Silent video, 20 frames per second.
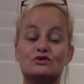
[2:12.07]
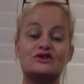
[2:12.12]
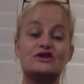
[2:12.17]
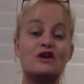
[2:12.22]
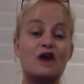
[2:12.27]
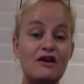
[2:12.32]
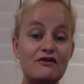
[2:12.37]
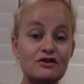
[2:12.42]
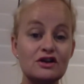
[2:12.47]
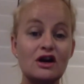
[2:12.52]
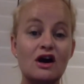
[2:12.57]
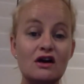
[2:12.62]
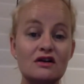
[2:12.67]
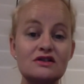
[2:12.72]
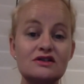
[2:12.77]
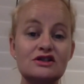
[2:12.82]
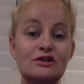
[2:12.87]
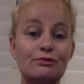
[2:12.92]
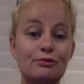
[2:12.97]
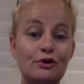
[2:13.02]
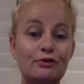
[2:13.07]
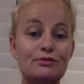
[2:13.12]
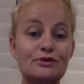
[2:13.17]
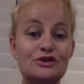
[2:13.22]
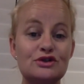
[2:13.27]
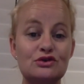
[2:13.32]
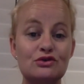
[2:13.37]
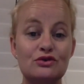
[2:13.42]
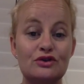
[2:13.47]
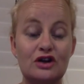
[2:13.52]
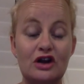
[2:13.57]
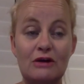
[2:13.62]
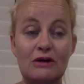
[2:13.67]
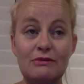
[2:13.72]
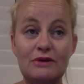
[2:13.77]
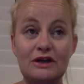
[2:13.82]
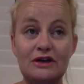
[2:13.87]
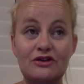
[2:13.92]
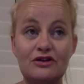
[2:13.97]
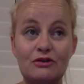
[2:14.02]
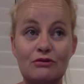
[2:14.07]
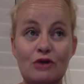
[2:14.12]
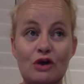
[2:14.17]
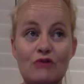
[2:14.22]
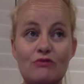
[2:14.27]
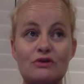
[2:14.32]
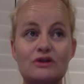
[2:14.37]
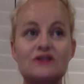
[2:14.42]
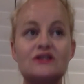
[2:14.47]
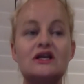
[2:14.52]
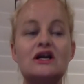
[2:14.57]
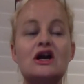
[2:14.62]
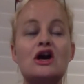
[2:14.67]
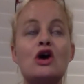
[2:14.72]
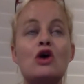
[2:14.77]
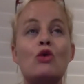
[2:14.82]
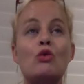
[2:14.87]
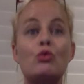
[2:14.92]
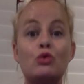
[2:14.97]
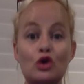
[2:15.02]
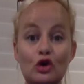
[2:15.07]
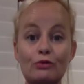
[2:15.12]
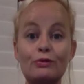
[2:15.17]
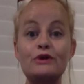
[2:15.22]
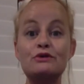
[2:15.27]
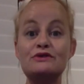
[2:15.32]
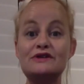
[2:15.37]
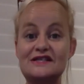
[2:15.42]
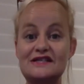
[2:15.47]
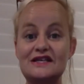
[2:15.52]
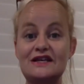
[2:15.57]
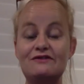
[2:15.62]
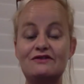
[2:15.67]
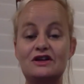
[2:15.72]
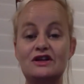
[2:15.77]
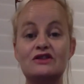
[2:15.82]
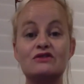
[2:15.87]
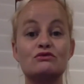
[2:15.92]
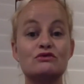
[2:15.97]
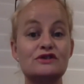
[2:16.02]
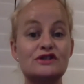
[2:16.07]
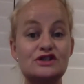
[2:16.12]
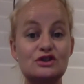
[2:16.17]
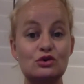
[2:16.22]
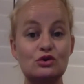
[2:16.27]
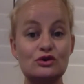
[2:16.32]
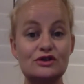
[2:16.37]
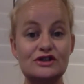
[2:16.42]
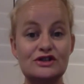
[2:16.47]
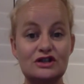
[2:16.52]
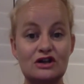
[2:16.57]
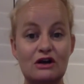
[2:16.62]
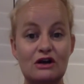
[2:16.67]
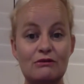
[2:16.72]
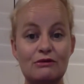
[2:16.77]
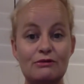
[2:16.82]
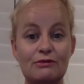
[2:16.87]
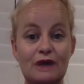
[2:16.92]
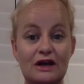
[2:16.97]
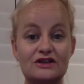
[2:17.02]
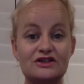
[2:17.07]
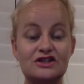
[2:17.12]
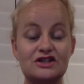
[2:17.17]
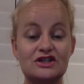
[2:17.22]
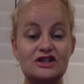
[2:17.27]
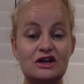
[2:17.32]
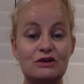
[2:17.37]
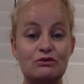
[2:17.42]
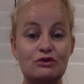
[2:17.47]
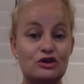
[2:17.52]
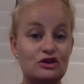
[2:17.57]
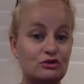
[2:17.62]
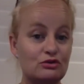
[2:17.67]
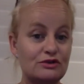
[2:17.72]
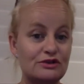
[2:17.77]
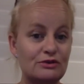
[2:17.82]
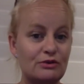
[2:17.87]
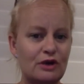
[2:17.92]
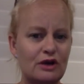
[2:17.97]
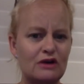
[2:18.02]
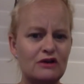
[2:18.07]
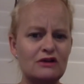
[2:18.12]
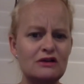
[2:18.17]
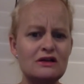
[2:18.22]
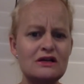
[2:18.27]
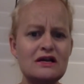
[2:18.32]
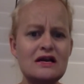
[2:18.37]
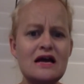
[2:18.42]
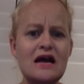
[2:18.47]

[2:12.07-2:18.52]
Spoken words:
So every Kindness on Purpose school that I'm in at the moment will be receiving the resource that I'm about to share with you as well.